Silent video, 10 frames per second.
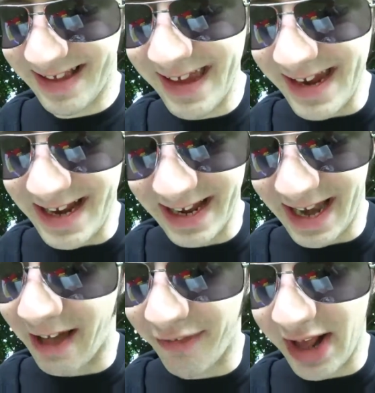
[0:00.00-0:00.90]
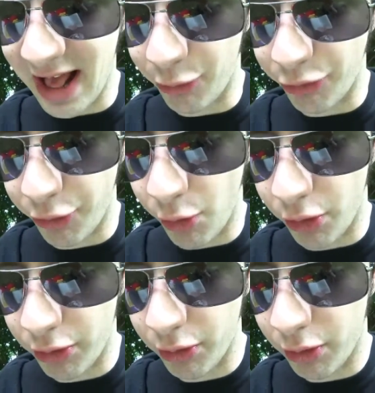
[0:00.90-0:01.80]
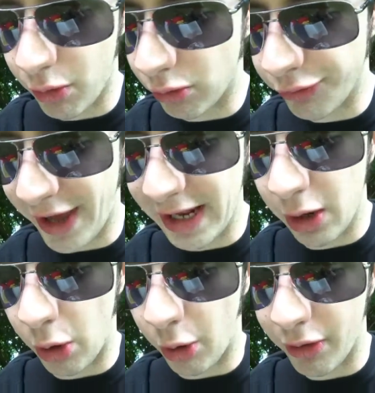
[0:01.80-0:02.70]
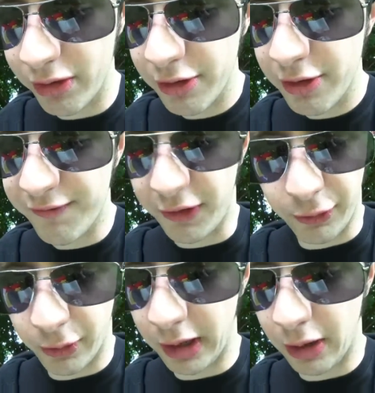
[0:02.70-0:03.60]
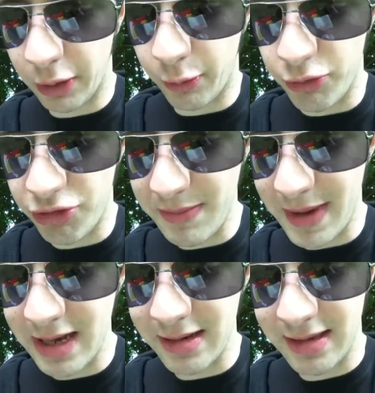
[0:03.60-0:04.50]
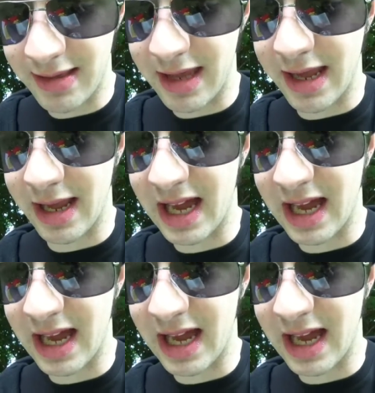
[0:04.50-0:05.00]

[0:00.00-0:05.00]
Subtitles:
steed, and nothing else sought all day long. For sidelong would she bend and sing